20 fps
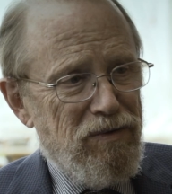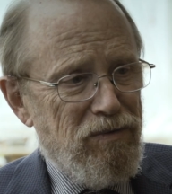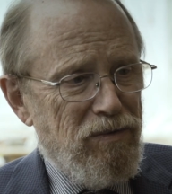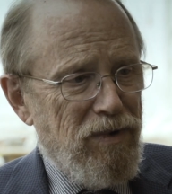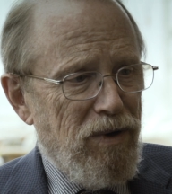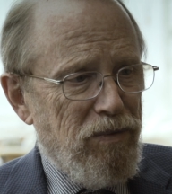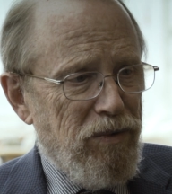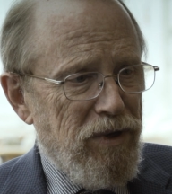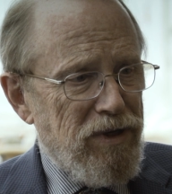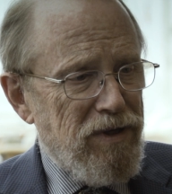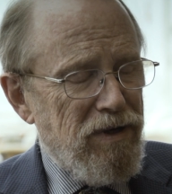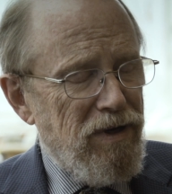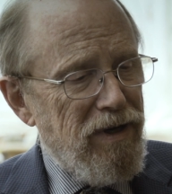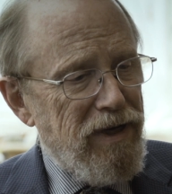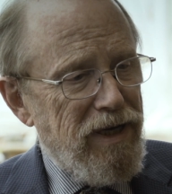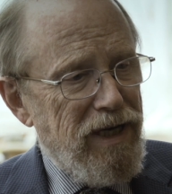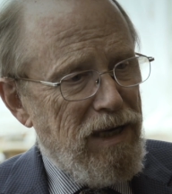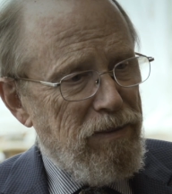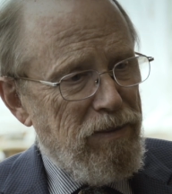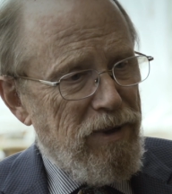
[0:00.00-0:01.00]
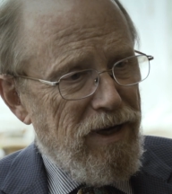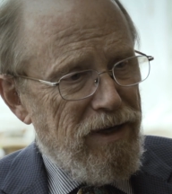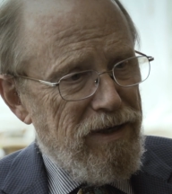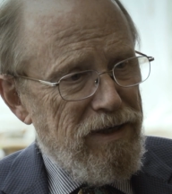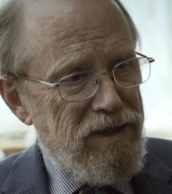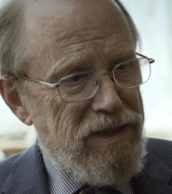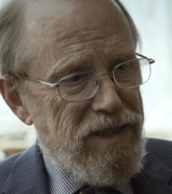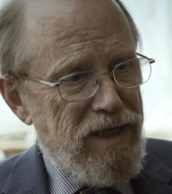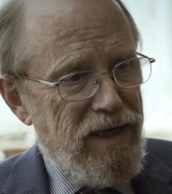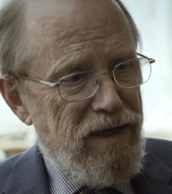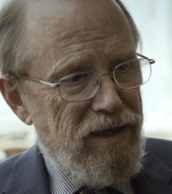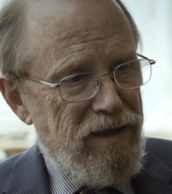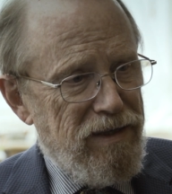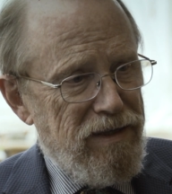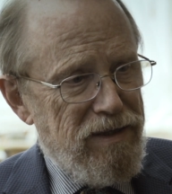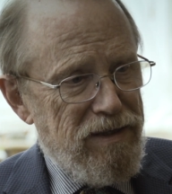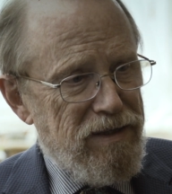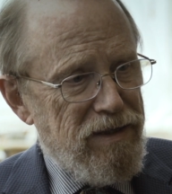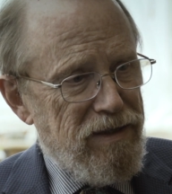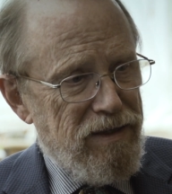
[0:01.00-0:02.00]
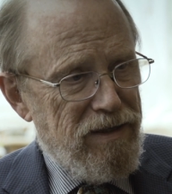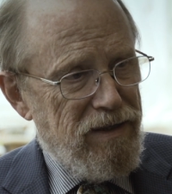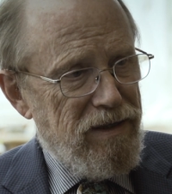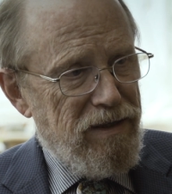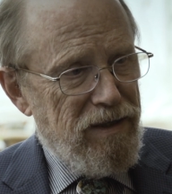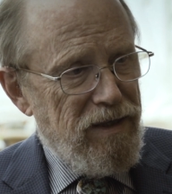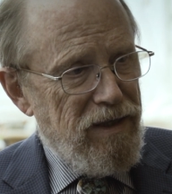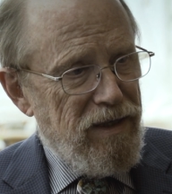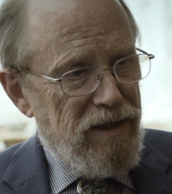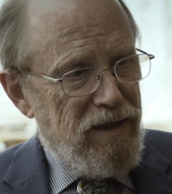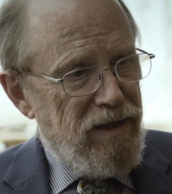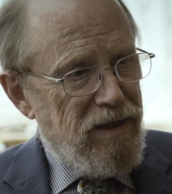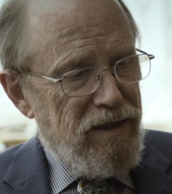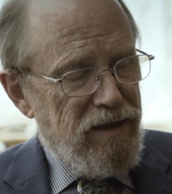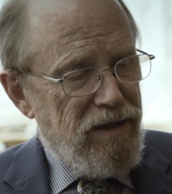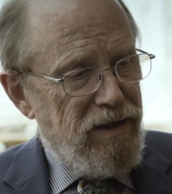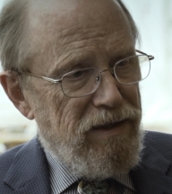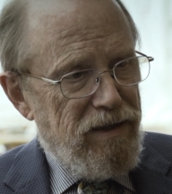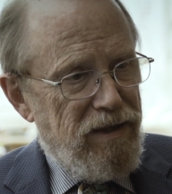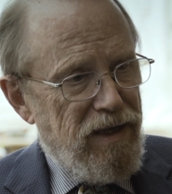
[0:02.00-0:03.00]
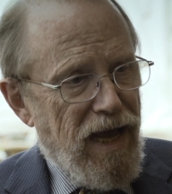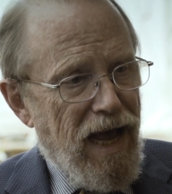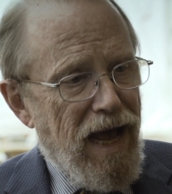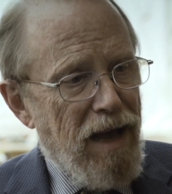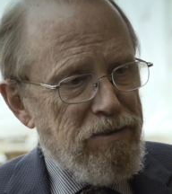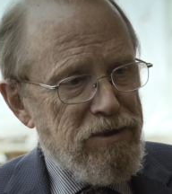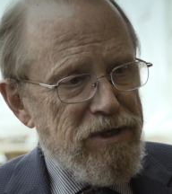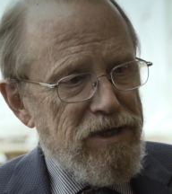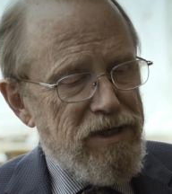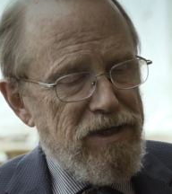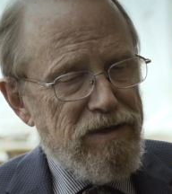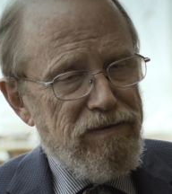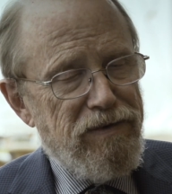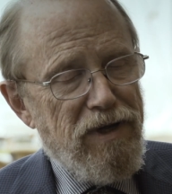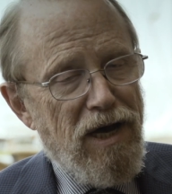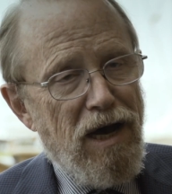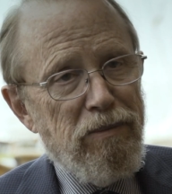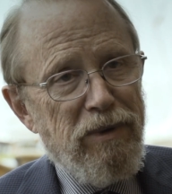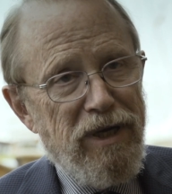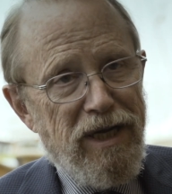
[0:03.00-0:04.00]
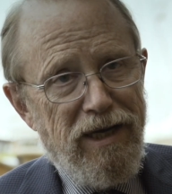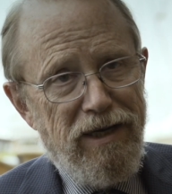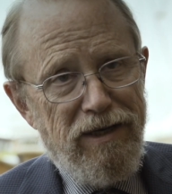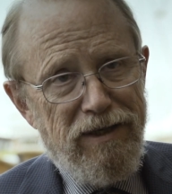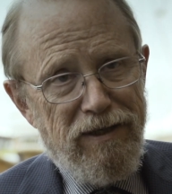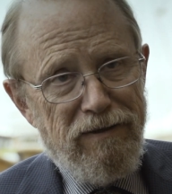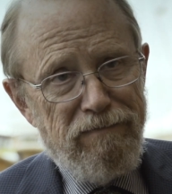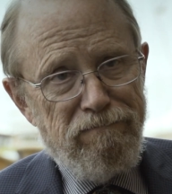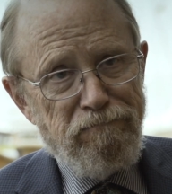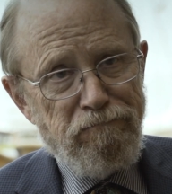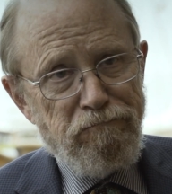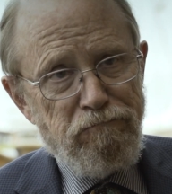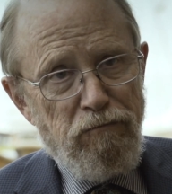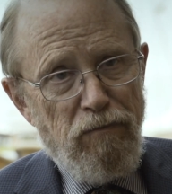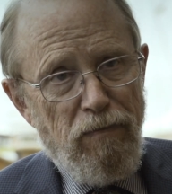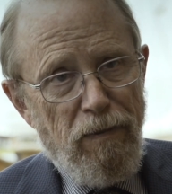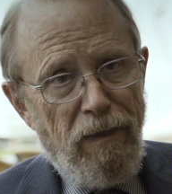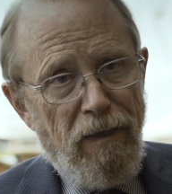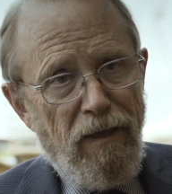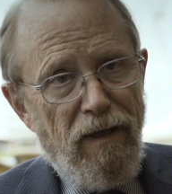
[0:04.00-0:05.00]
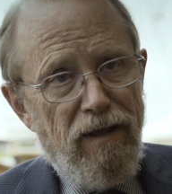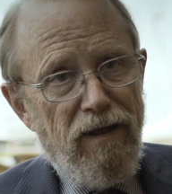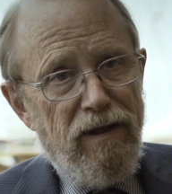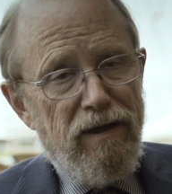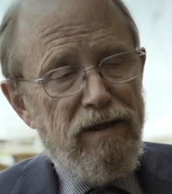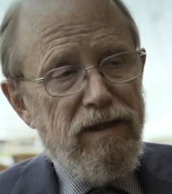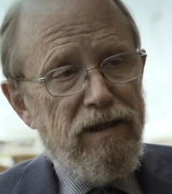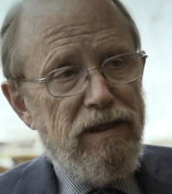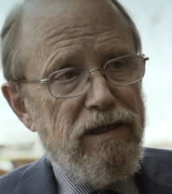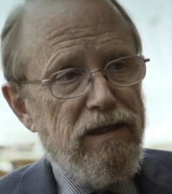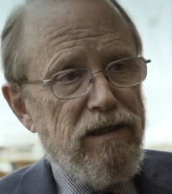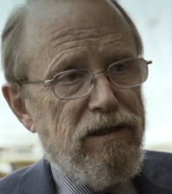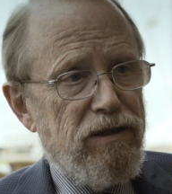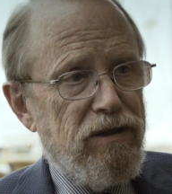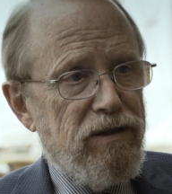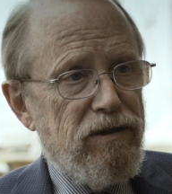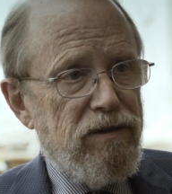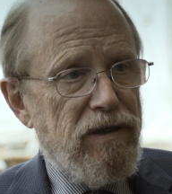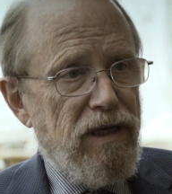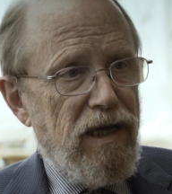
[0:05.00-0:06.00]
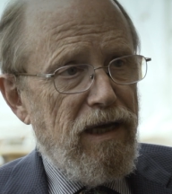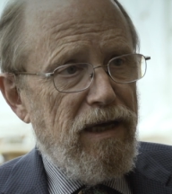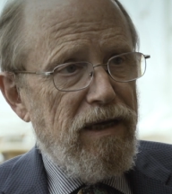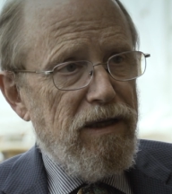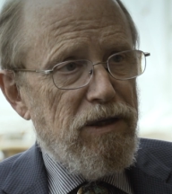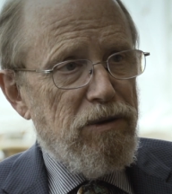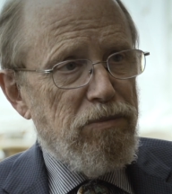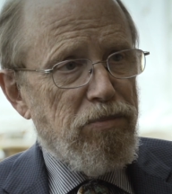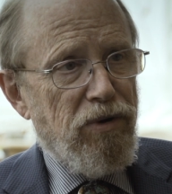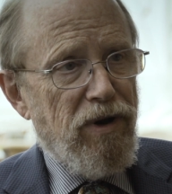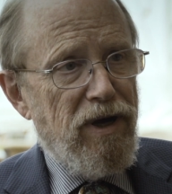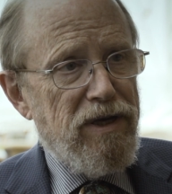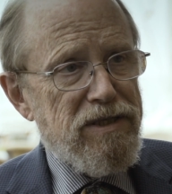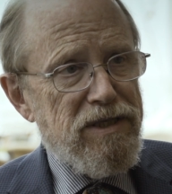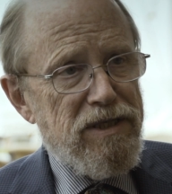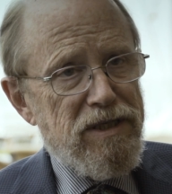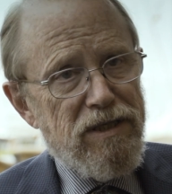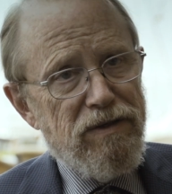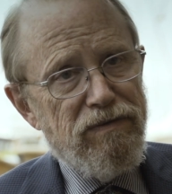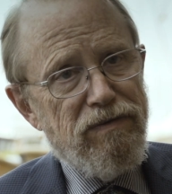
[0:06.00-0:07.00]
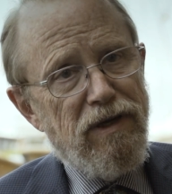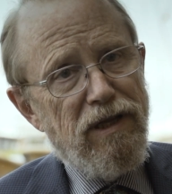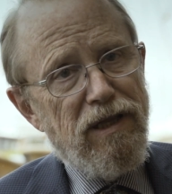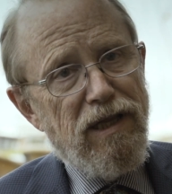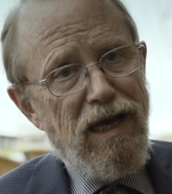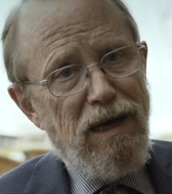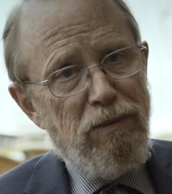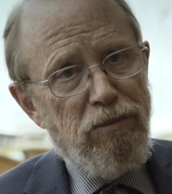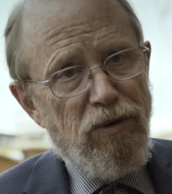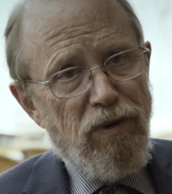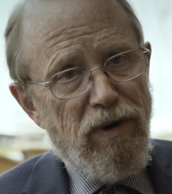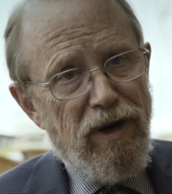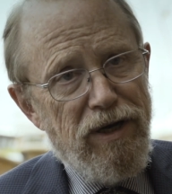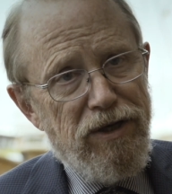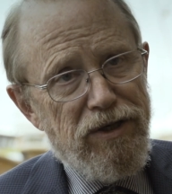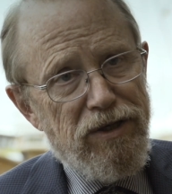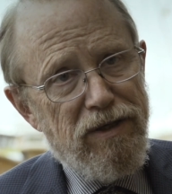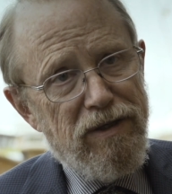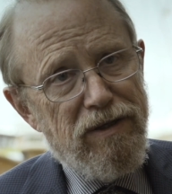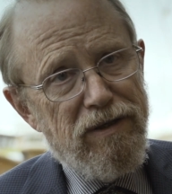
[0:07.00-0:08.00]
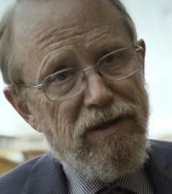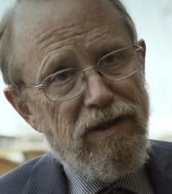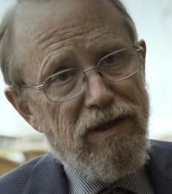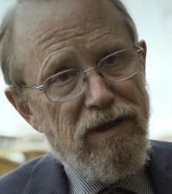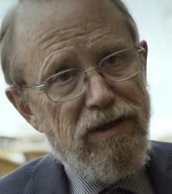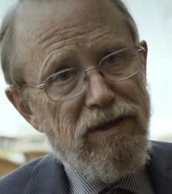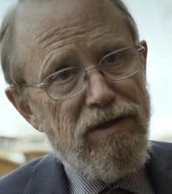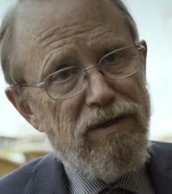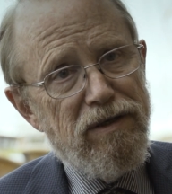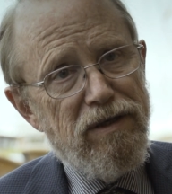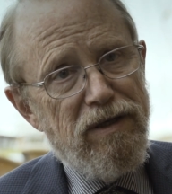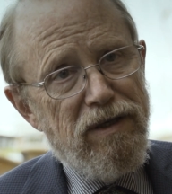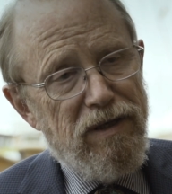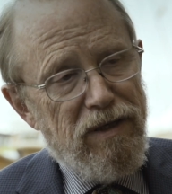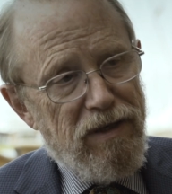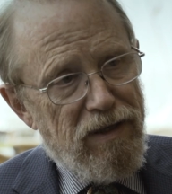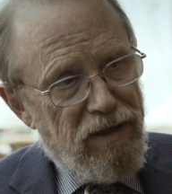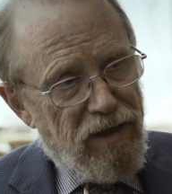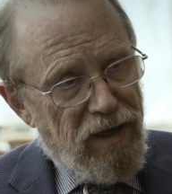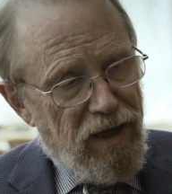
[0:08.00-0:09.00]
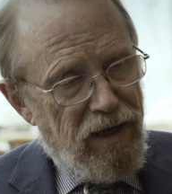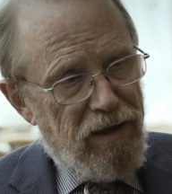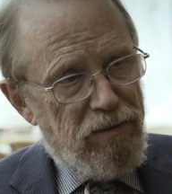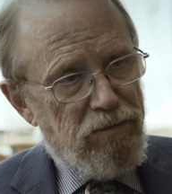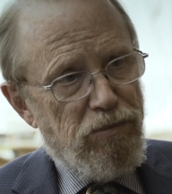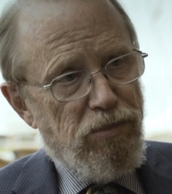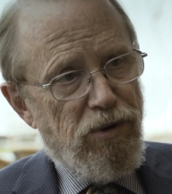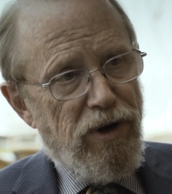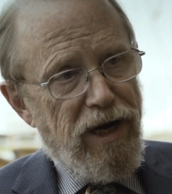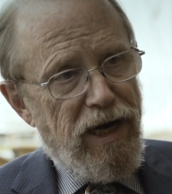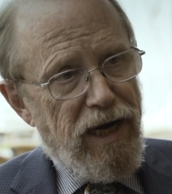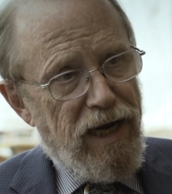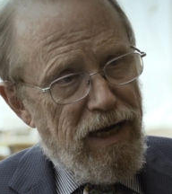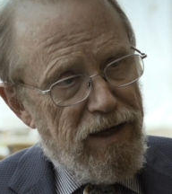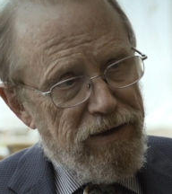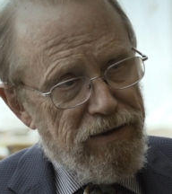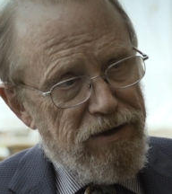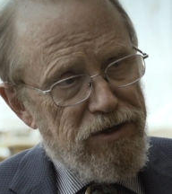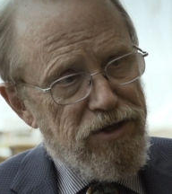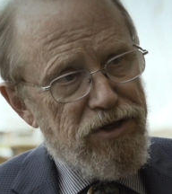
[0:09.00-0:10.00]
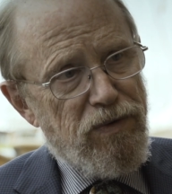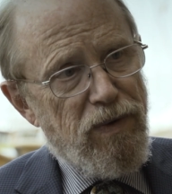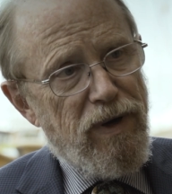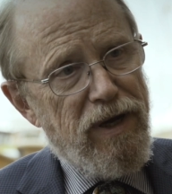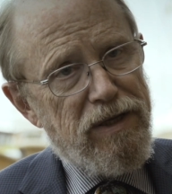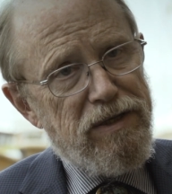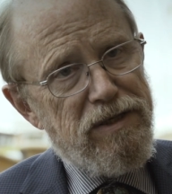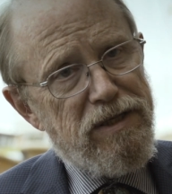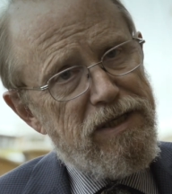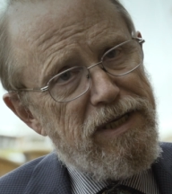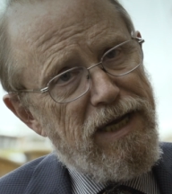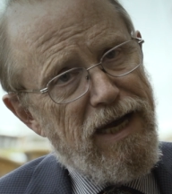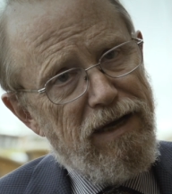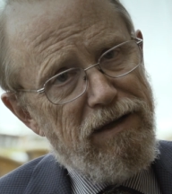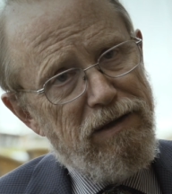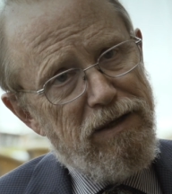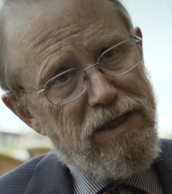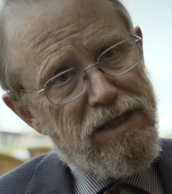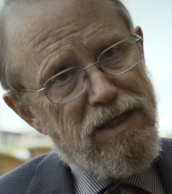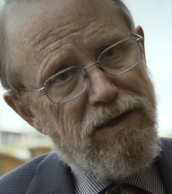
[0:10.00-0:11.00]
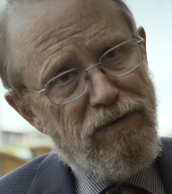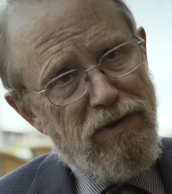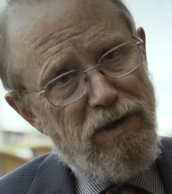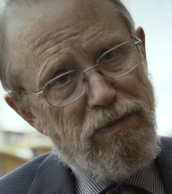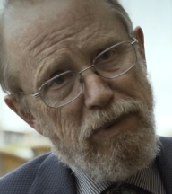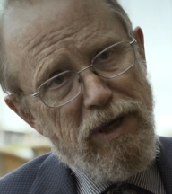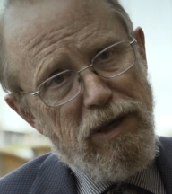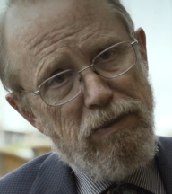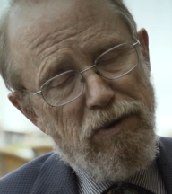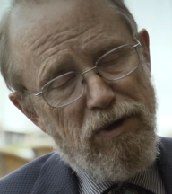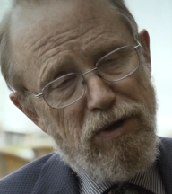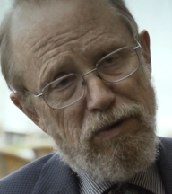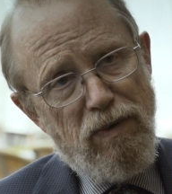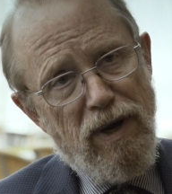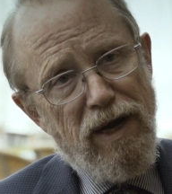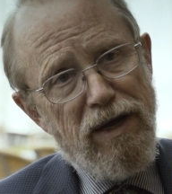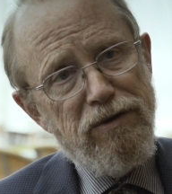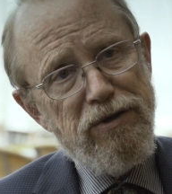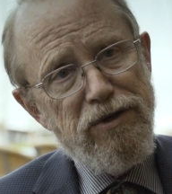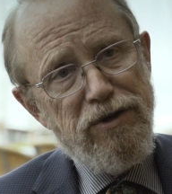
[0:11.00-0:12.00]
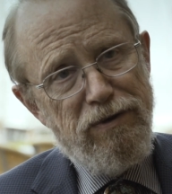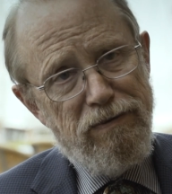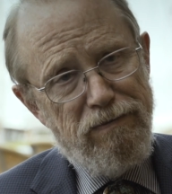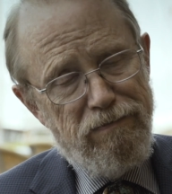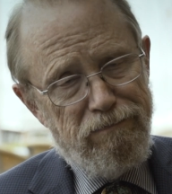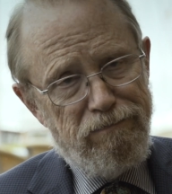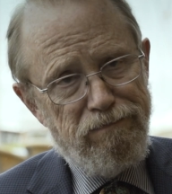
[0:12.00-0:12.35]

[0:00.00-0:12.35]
What we're talking about is the absence of domination and the presence of collaboration and bringing out the strengths and talents of the people around you.